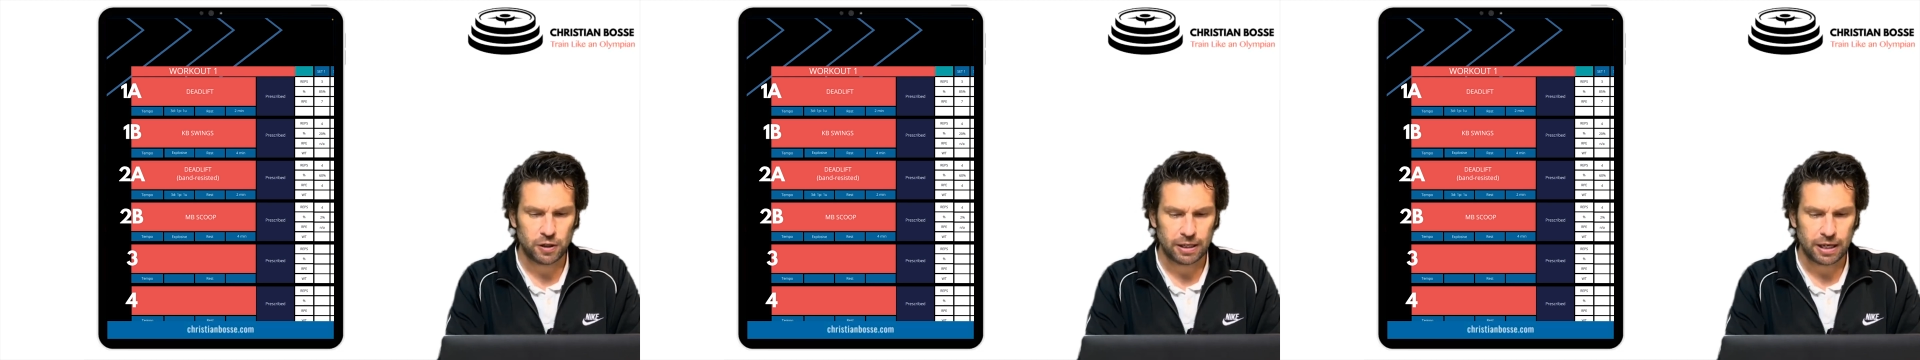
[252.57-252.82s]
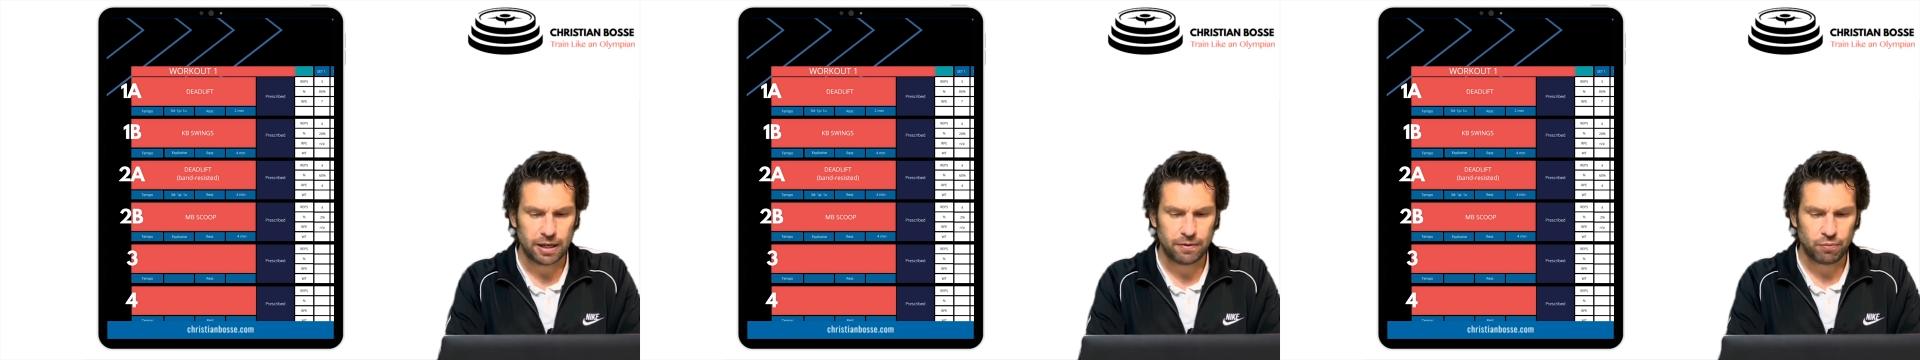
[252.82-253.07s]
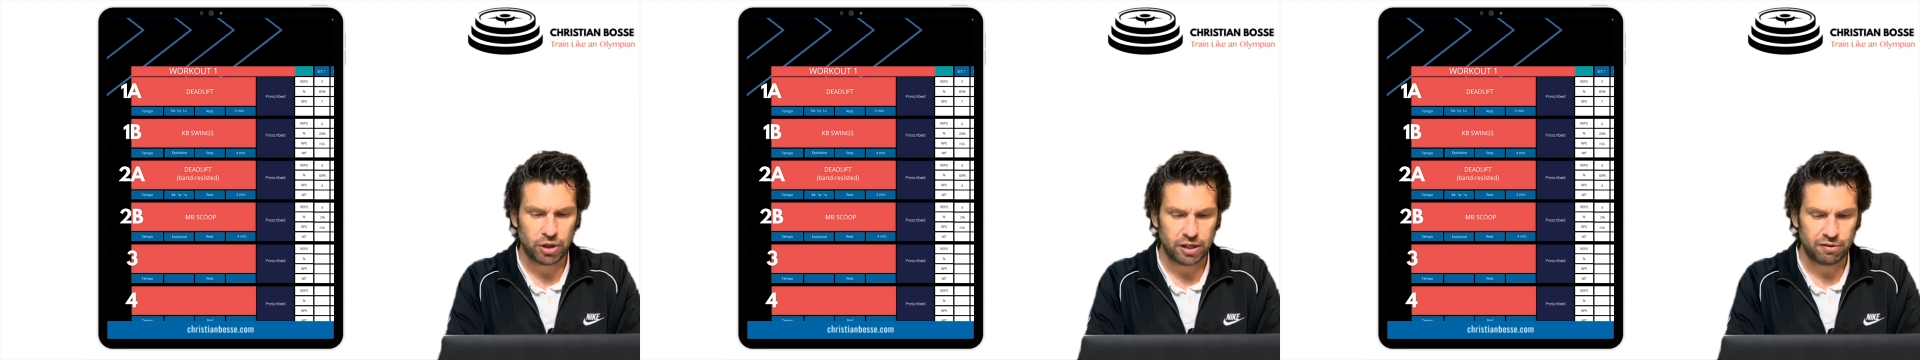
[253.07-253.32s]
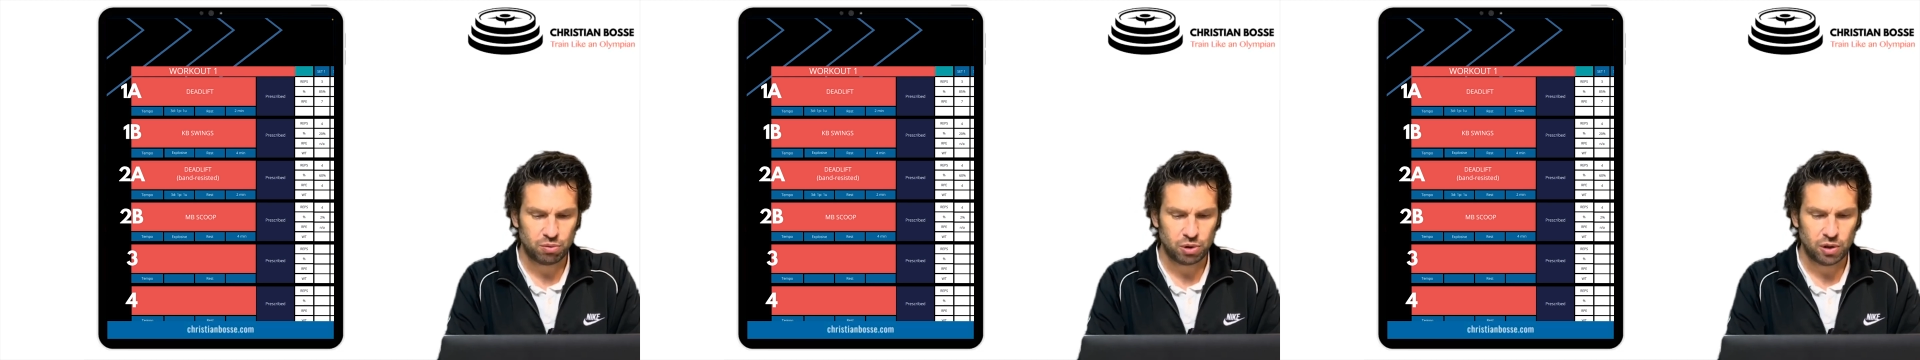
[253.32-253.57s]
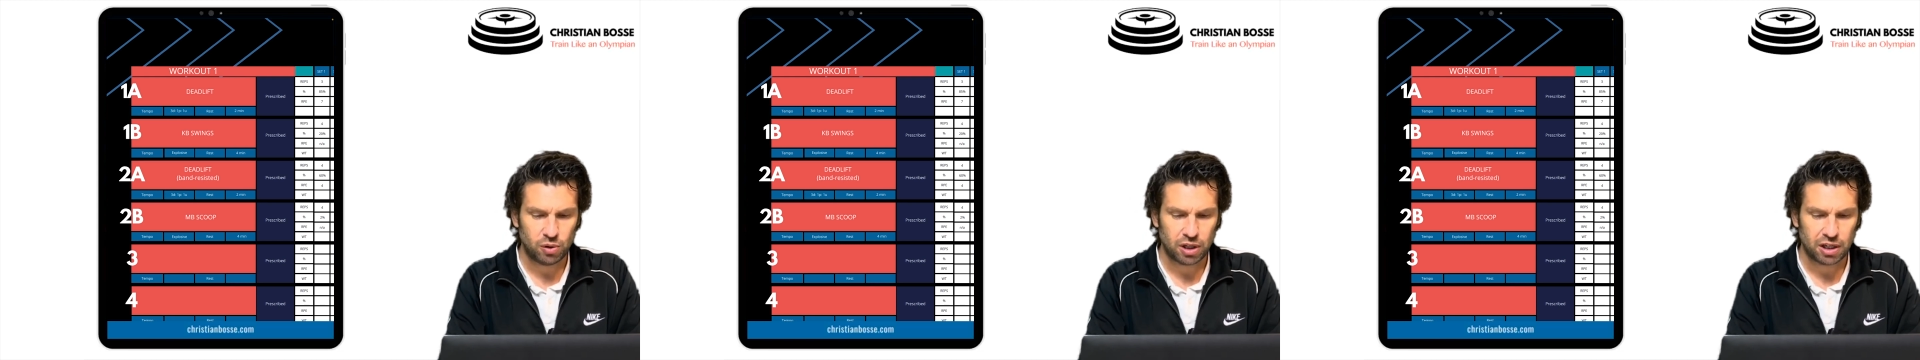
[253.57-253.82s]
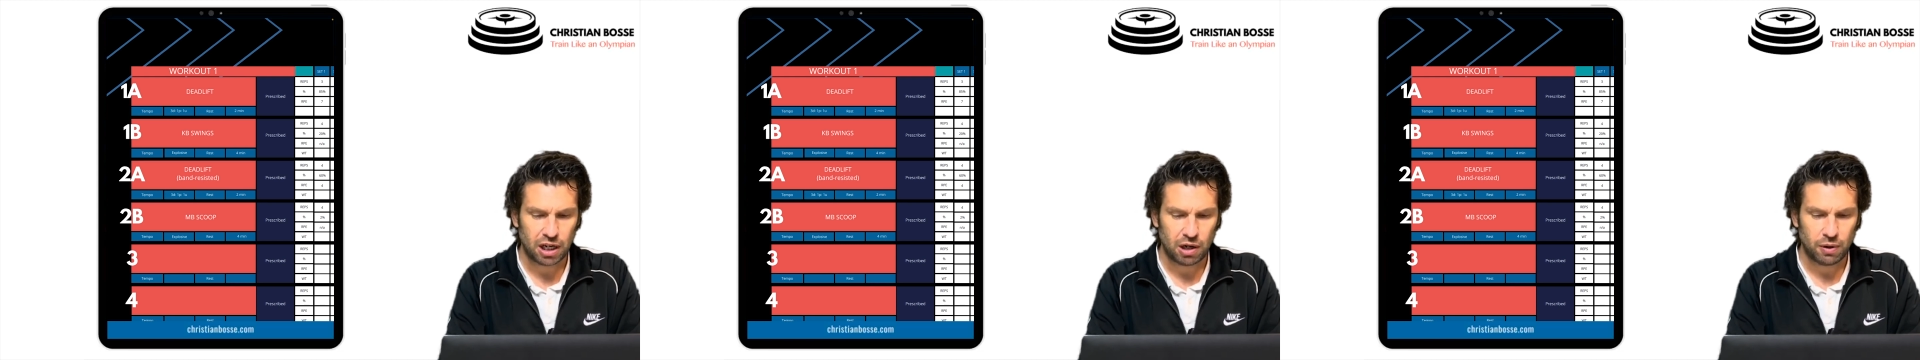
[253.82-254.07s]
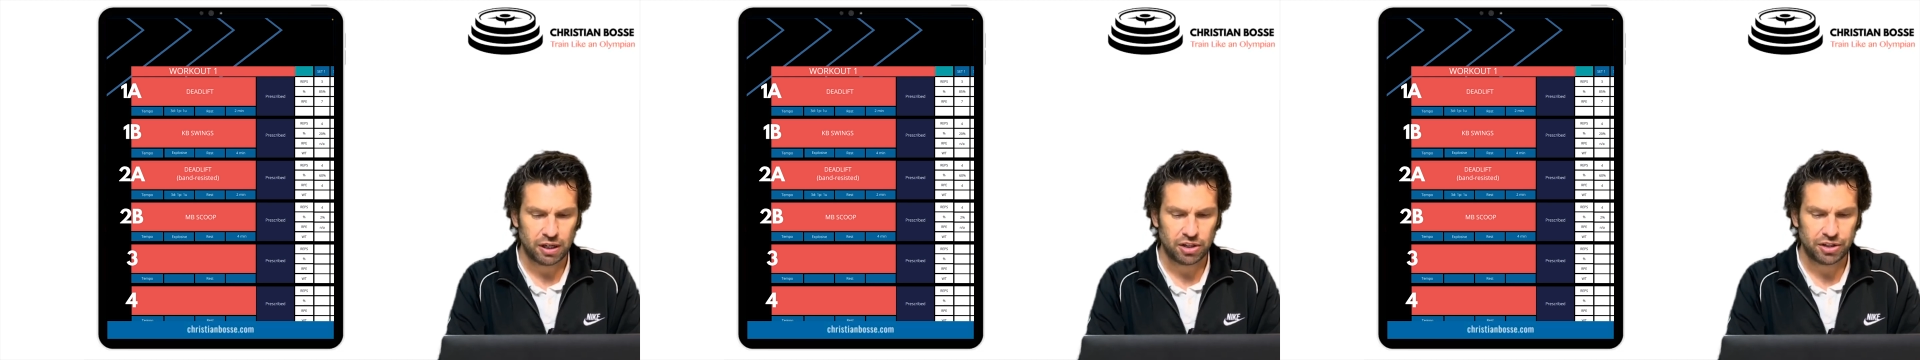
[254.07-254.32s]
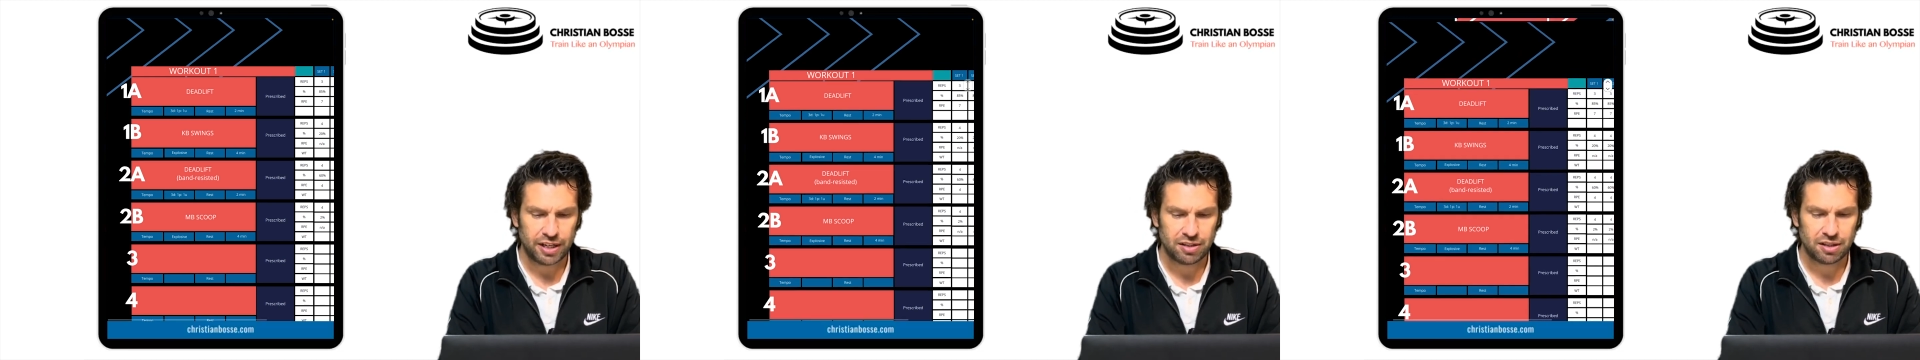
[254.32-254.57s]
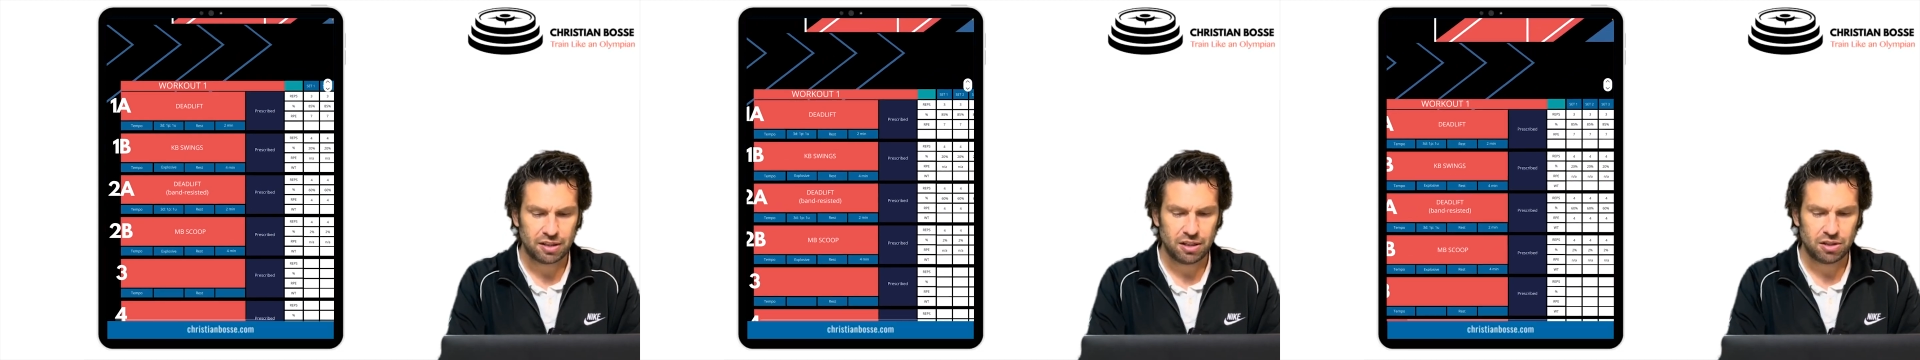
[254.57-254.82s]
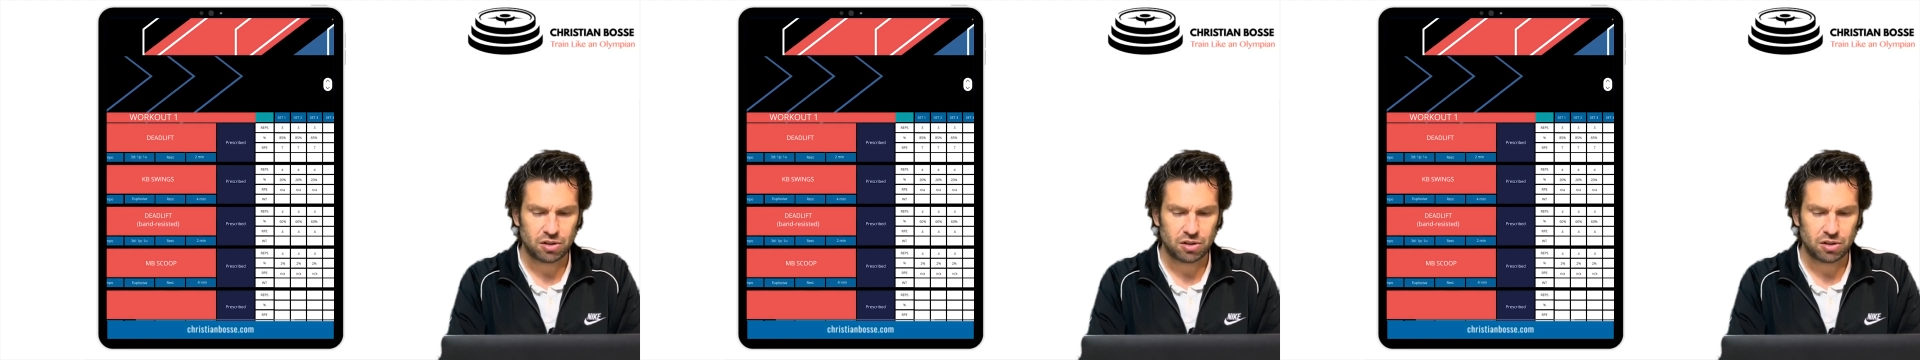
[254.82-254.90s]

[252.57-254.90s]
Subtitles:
Yeah? And if we look at our intensity,